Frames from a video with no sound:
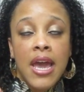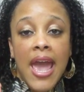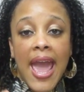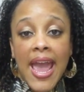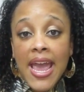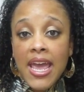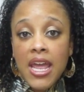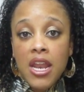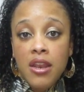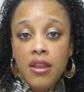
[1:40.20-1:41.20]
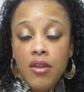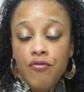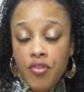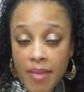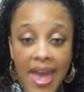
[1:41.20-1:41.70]
And
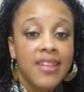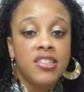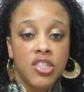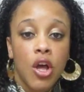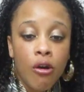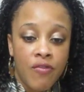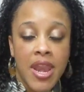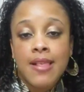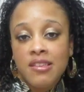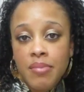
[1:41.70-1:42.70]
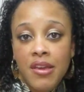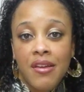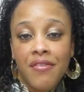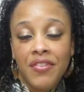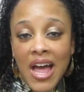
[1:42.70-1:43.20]
from head to toe, they need to
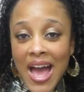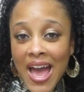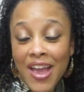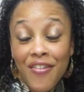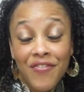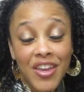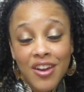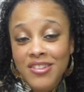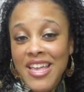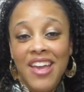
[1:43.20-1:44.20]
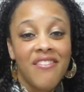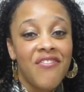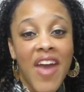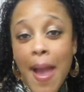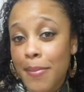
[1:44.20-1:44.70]
be fly, fierce, and
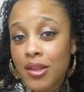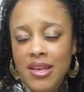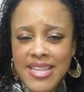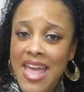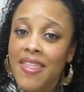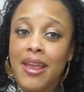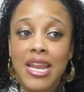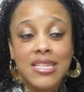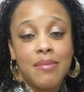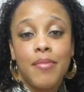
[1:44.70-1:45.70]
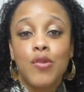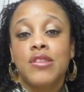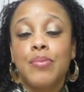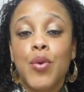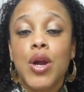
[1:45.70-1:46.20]
fabulous. And they need to, most
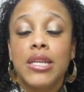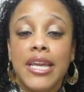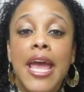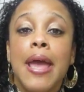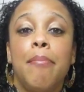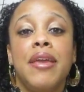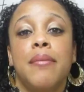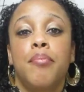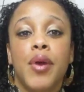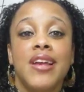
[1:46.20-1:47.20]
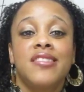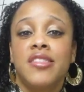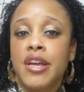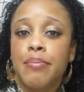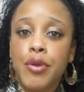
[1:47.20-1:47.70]
importantly, be embracing
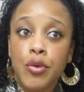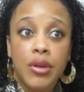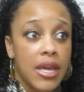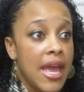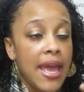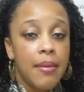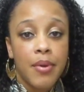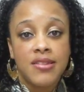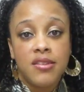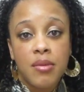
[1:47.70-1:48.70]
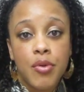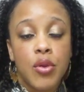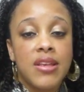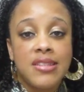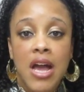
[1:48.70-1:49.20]
their beauty. Embracing your
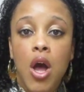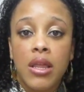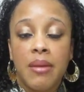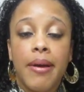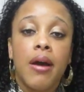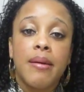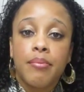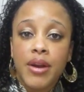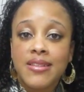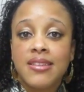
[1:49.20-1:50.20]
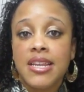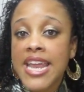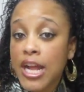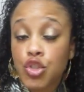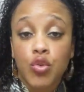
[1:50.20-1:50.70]
beauty is not only about embracing
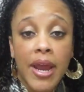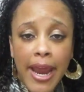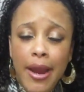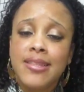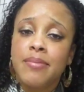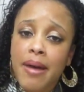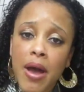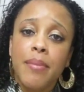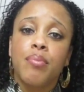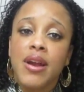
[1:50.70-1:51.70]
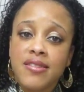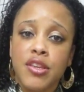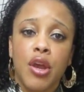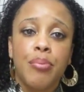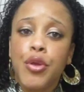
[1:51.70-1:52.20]
natural hair, it's about embracing
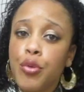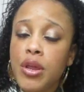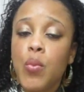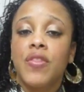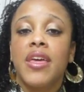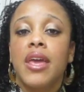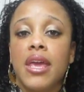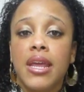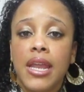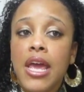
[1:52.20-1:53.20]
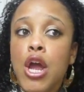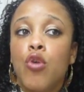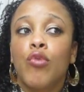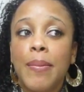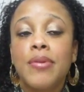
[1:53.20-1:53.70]
your beauty within,
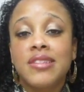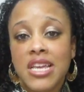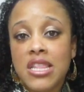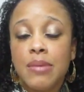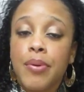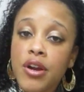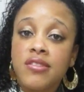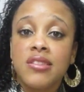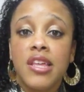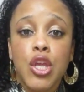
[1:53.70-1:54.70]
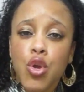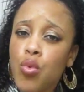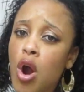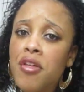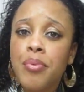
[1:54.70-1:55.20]
representing the person that you
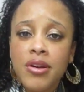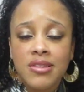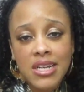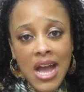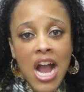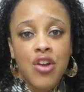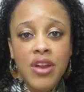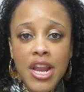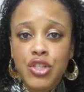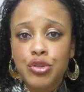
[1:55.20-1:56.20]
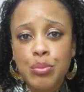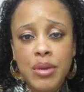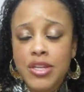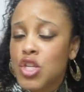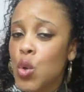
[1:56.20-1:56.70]
are, the person that God created you to
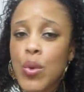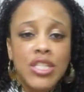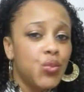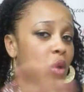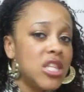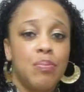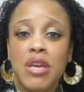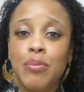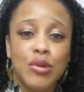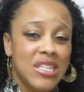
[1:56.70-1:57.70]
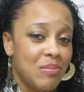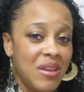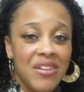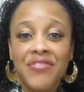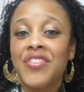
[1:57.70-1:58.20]
be. So we just want the people to
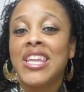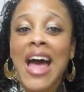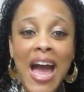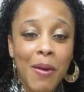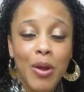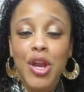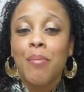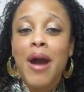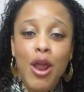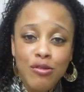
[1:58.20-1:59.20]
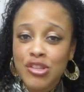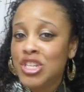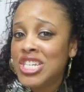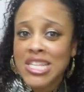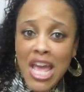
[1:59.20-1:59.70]
be fly. We want your models to
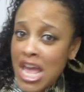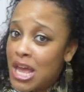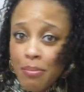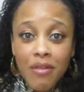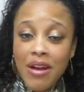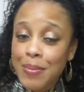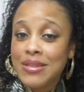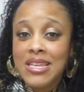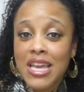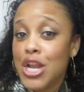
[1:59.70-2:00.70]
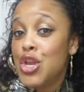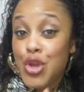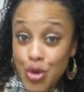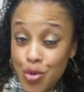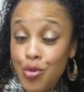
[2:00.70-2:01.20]
just be representing
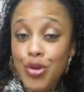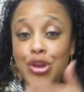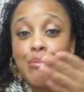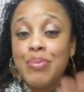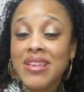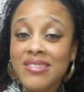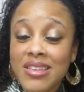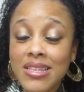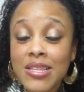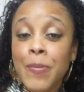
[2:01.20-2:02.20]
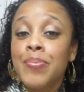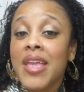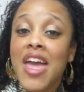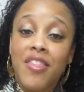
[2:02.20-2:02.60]
you, your business, and